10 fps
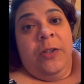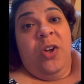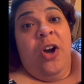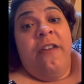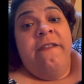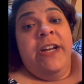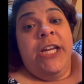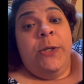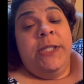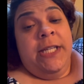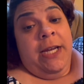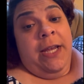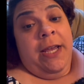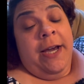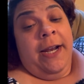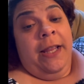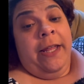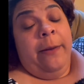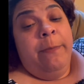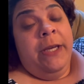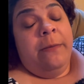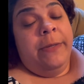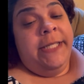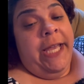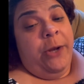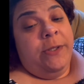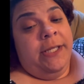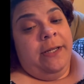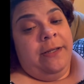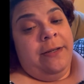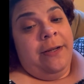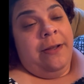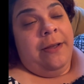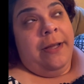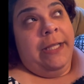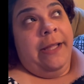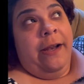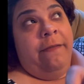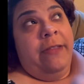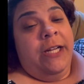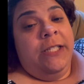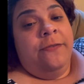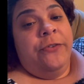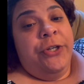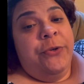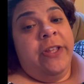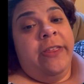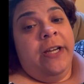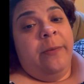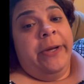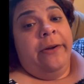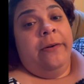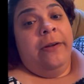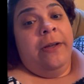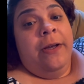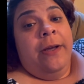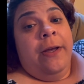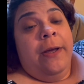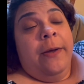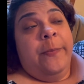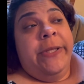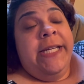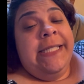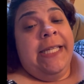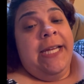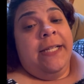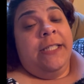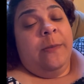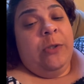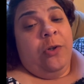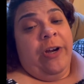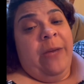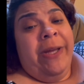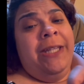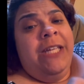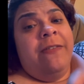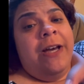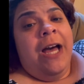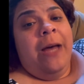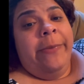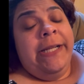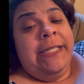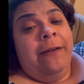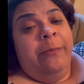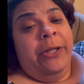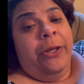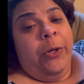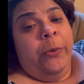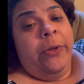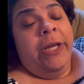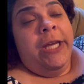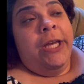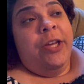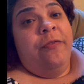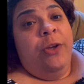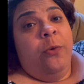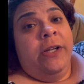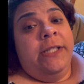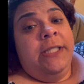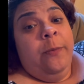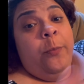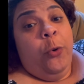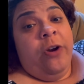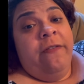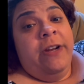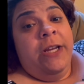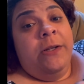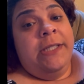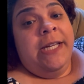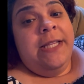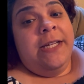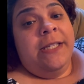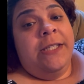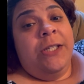Our videos today had a lot of meat and potatoes in it, a lot of things for you to think about. Please like and subscribe and leave a comment down below if you want to see more videos like this.